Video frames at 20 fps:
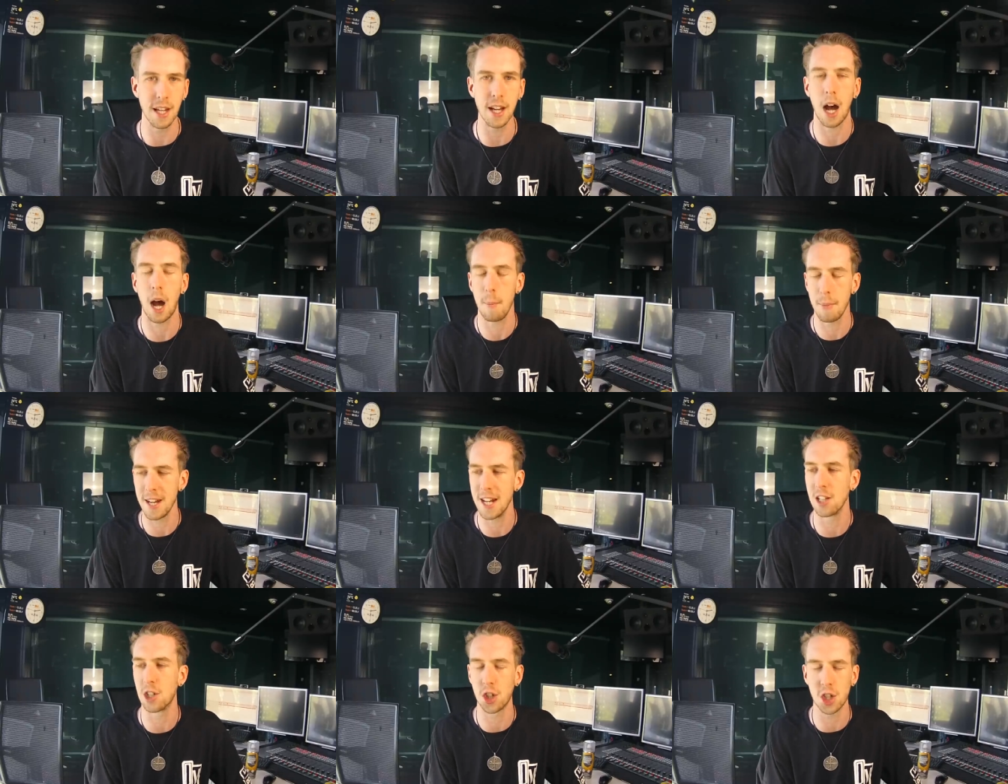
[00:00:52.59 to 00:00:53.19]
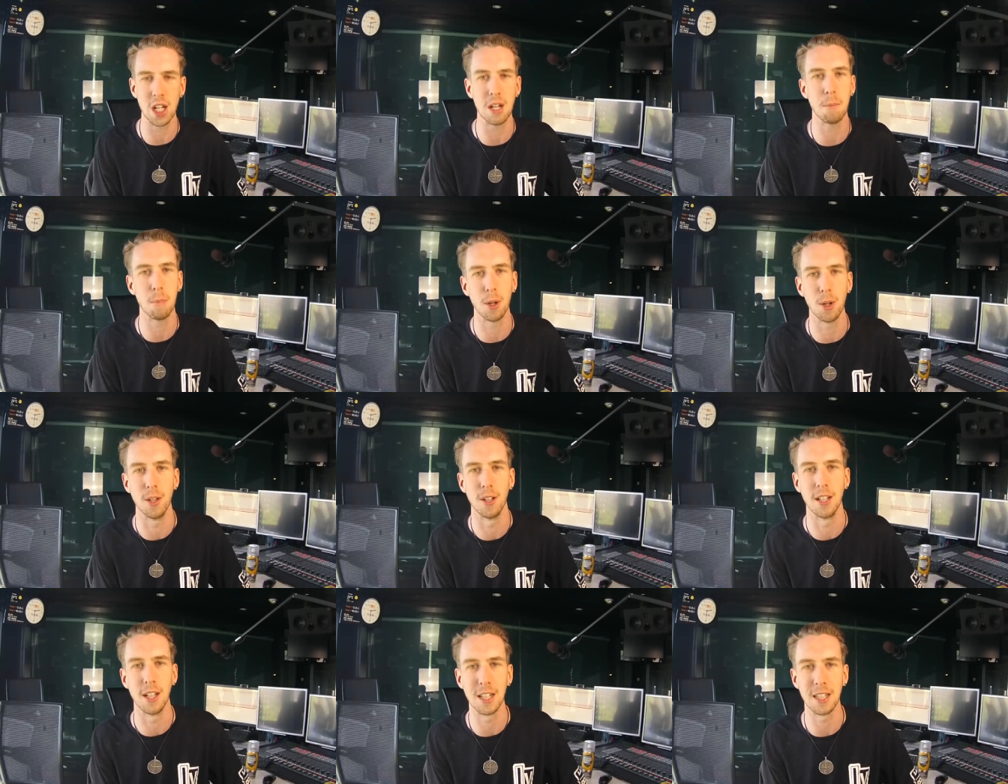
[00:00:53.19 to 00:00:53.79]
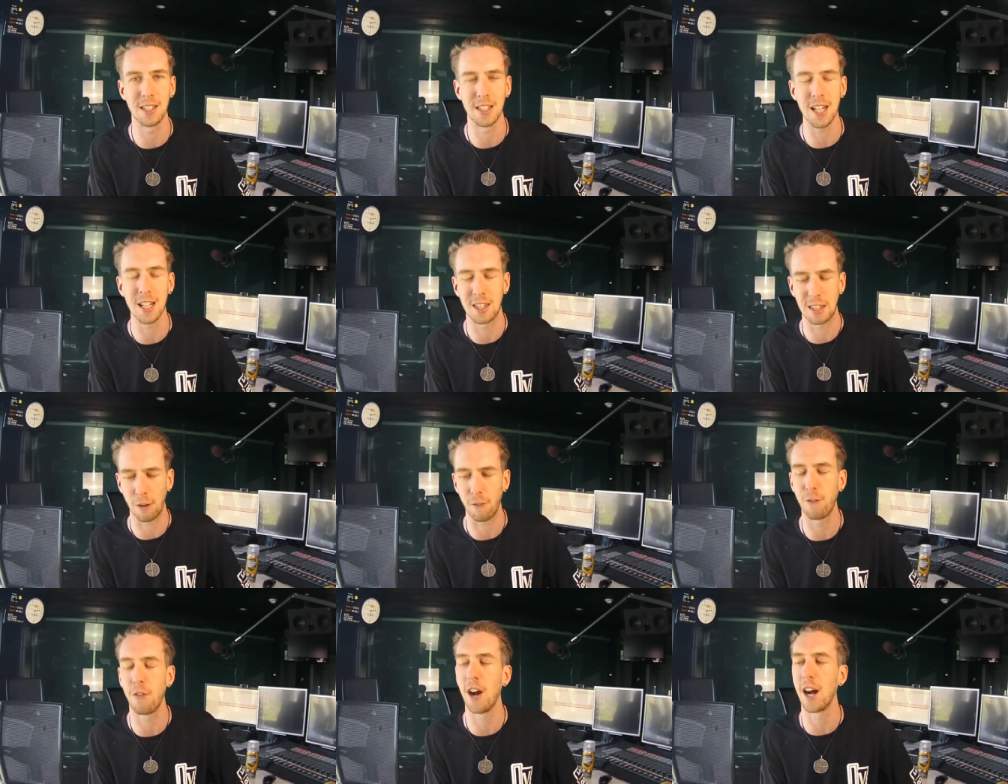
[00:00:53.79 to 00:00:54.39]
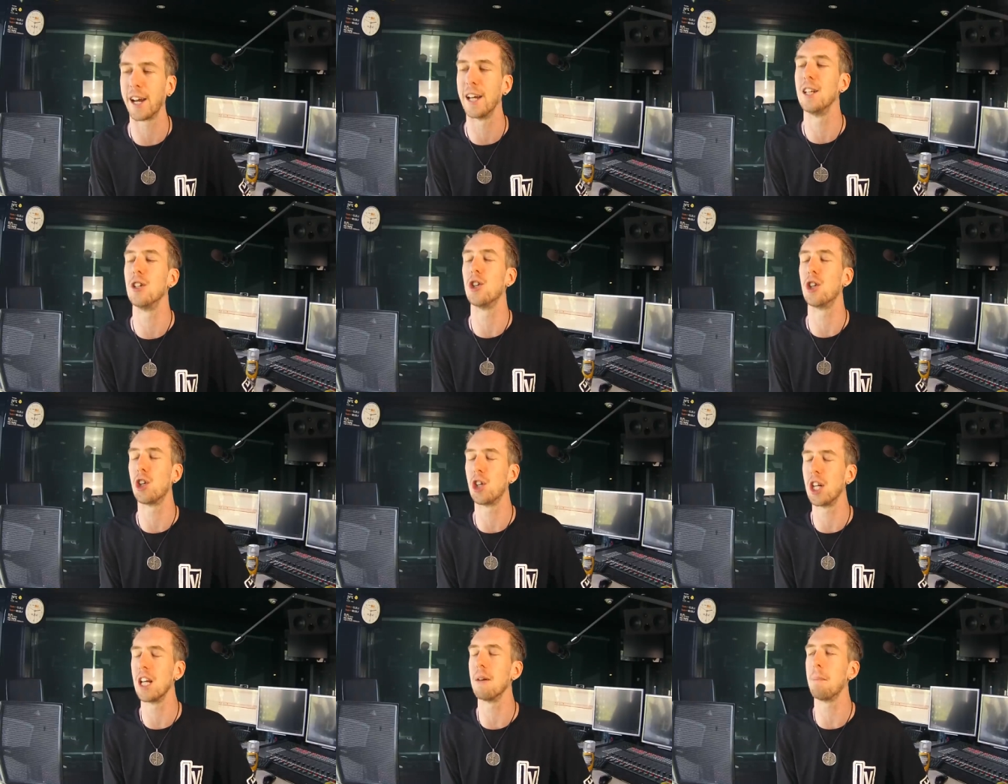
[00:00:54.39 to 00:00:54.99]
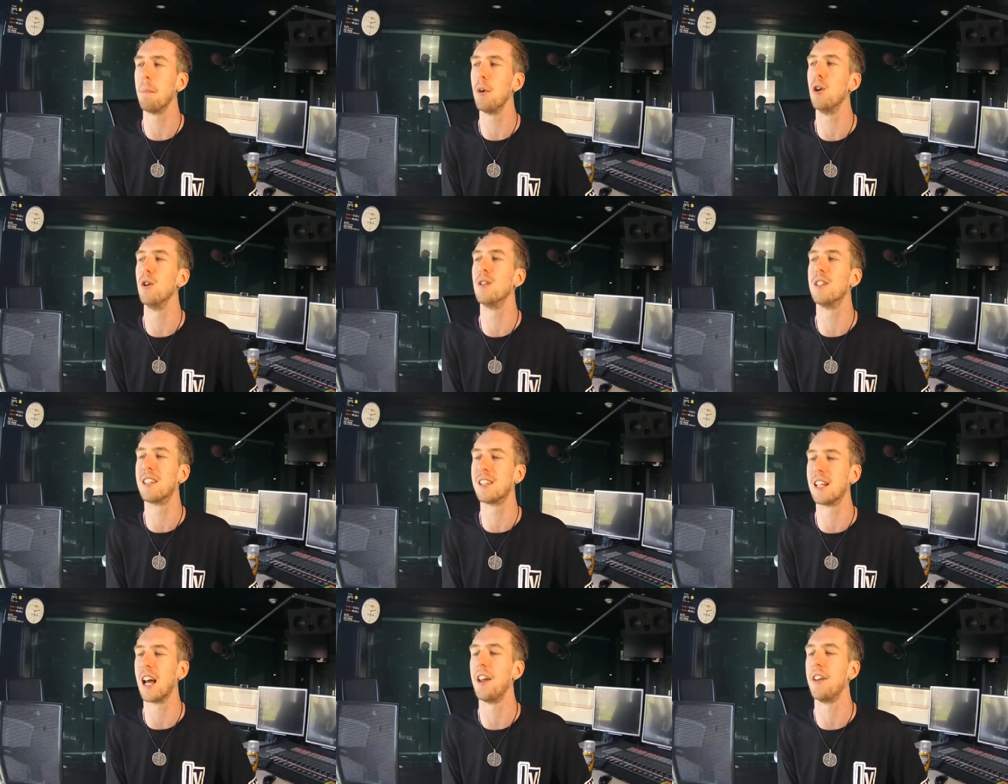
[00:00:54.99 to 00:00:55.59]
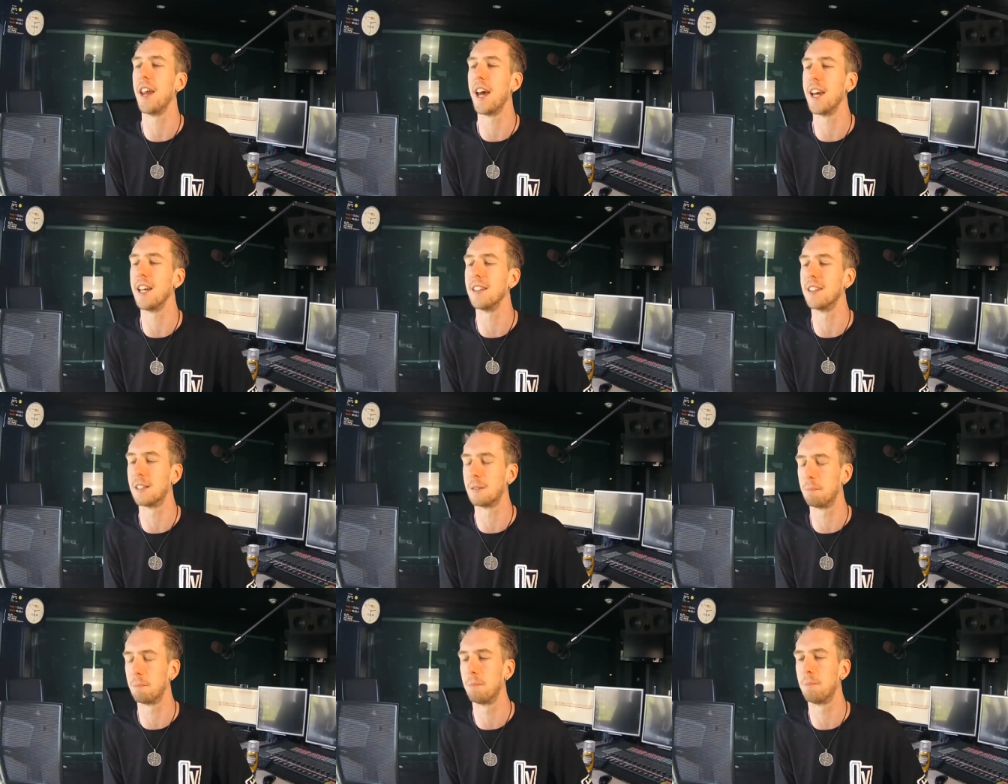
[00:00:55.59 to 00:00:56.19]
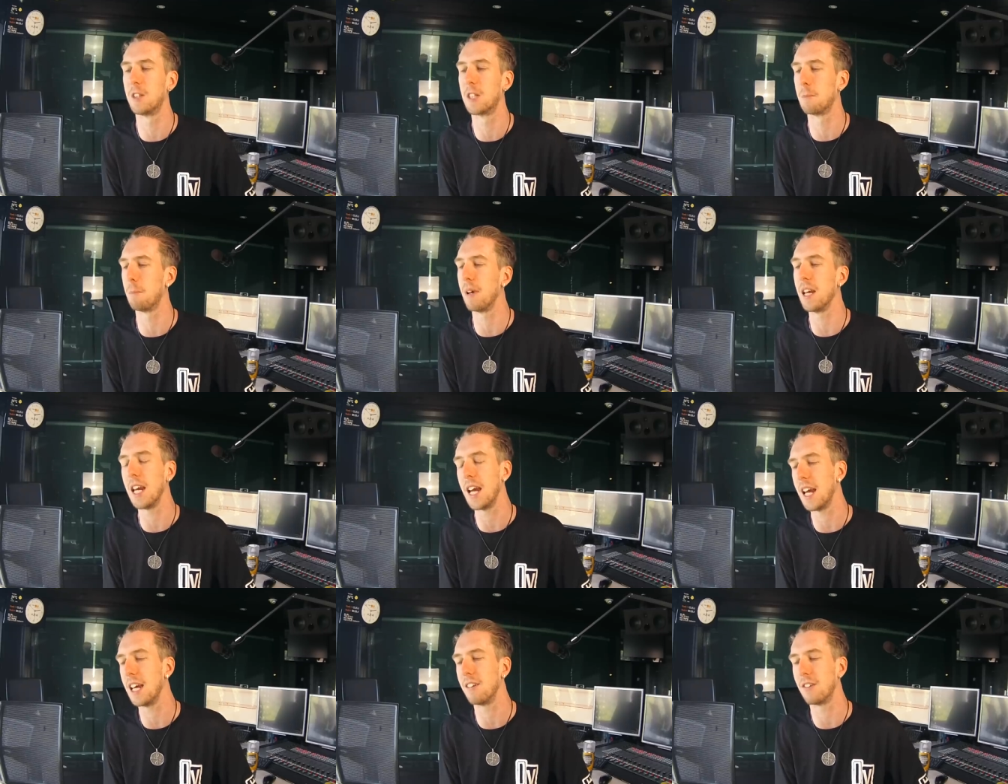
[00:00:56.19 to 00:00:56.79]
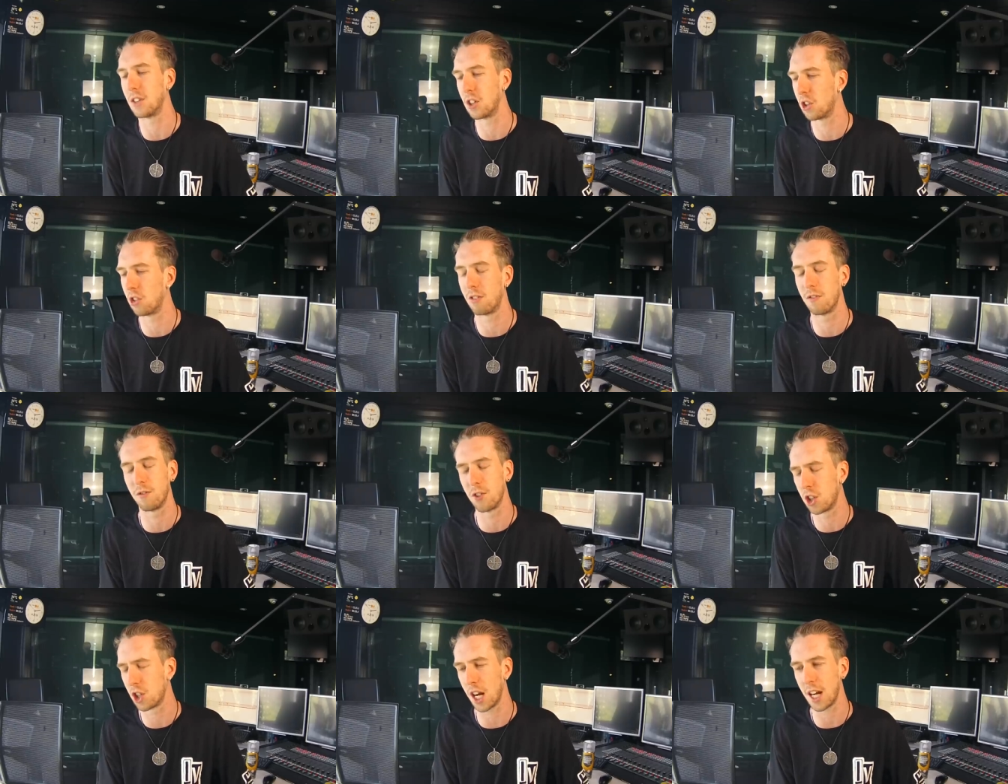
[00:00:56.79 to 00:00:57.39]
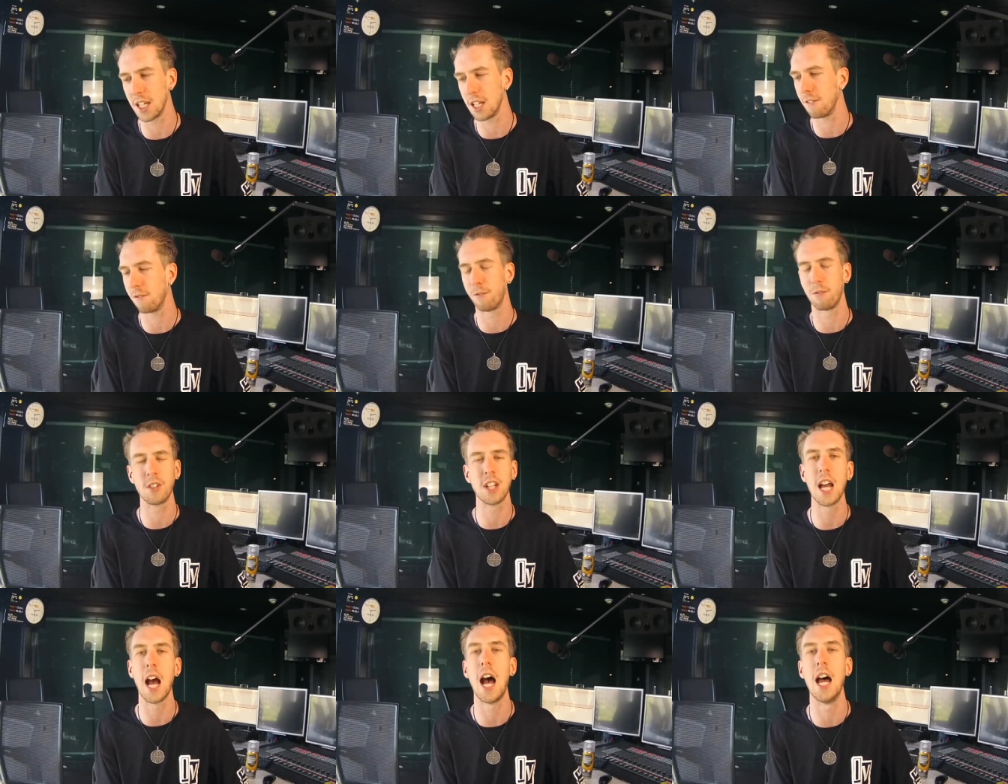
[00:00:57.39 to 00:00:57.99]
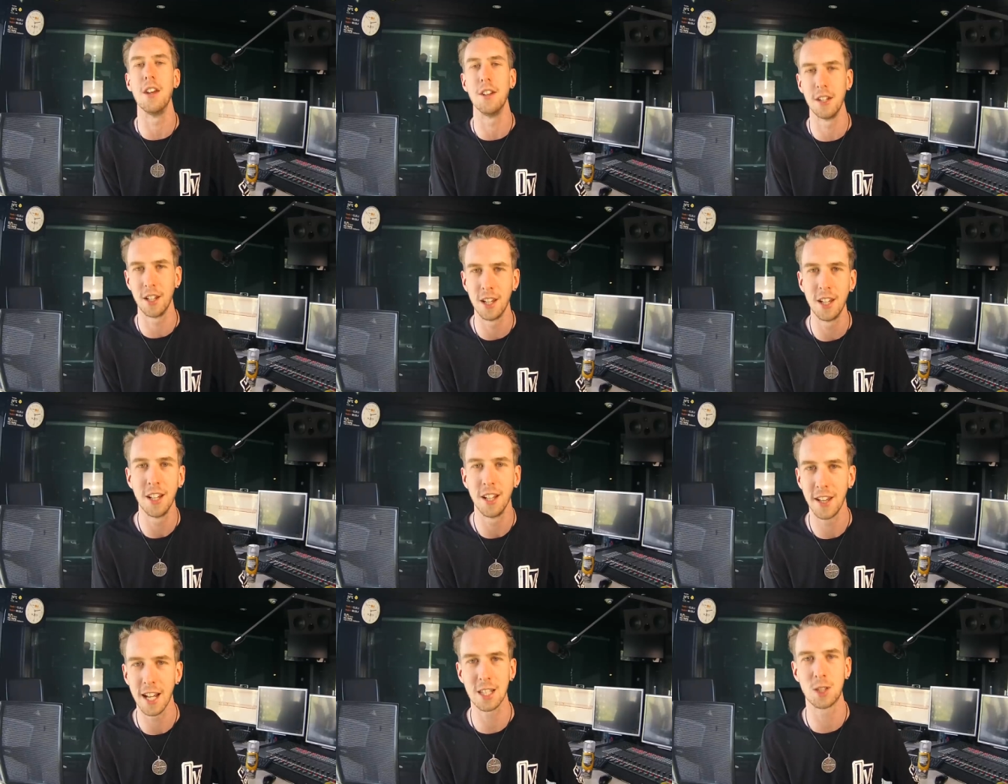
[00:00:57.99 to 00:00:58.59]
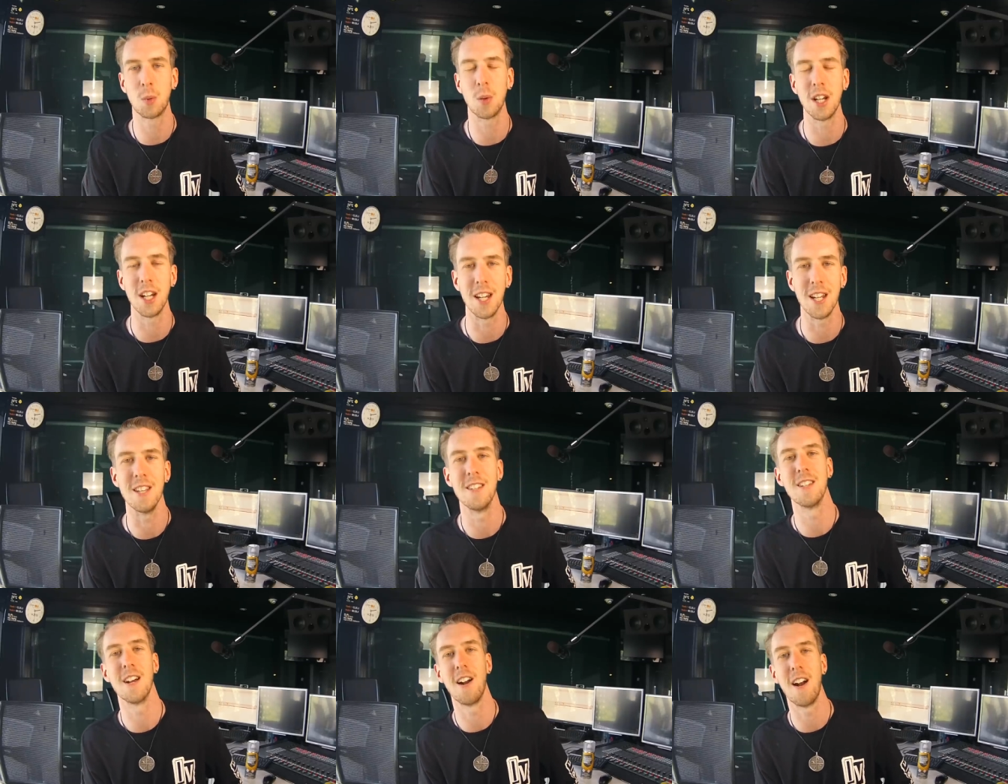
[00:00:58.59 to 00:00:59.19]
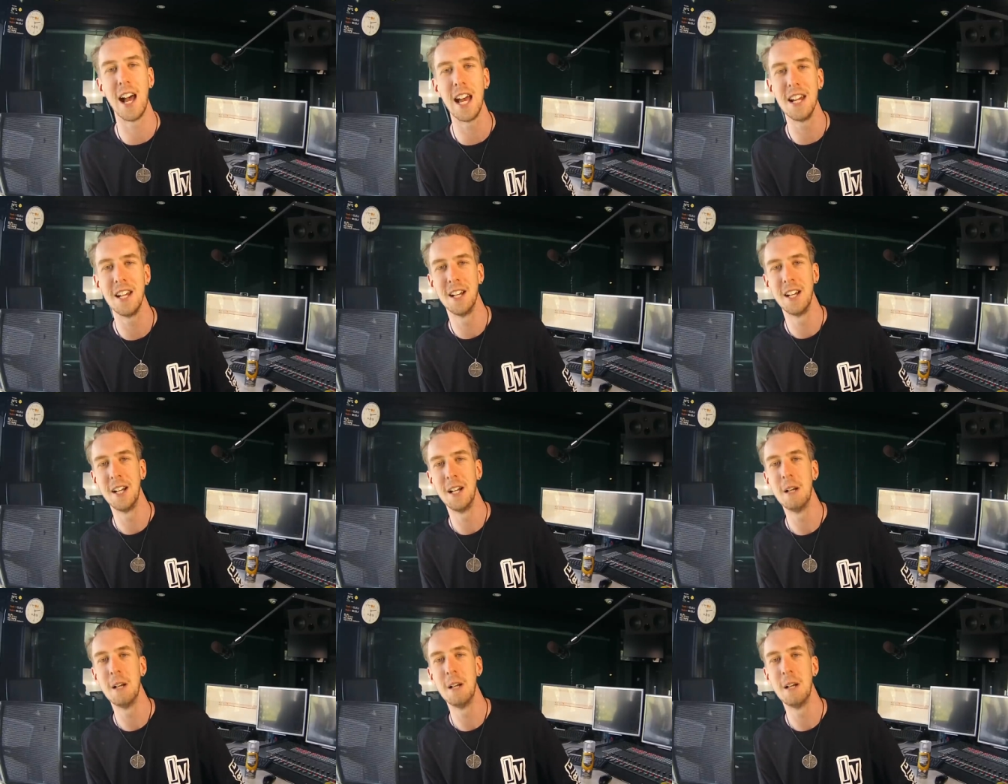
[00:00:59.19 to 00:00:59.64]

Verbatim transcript: I'm in a shit mood. It's it's the fucking shit mood Sundays spearhead. Sh- shut your cunt. That's what it is, all right?